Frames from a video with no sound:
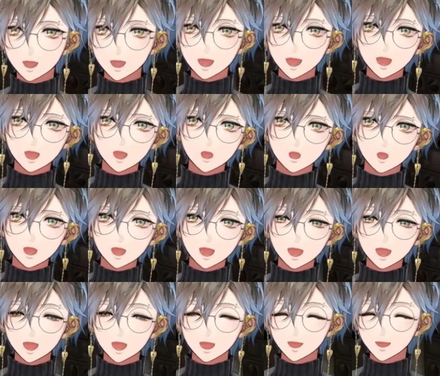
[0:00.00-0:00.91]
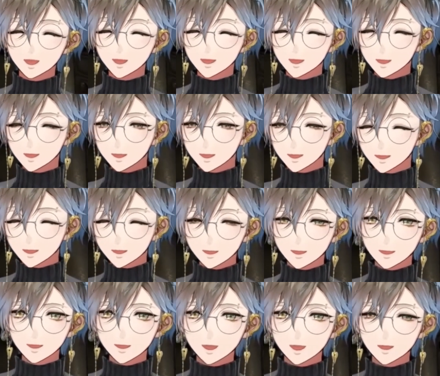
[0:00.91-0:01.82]
Okay.
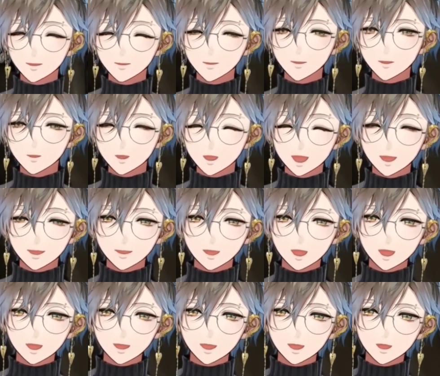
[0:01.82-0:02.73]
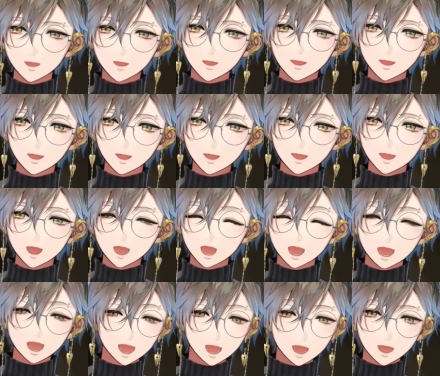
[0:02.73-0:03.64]
Real talk, though. I
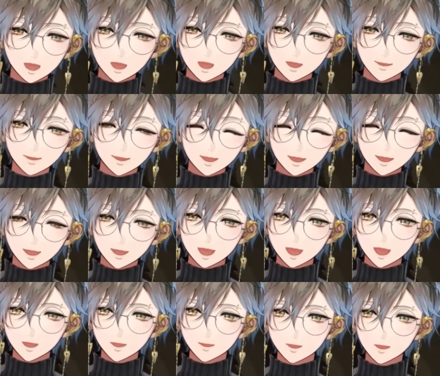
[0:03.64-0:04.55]
love this sound.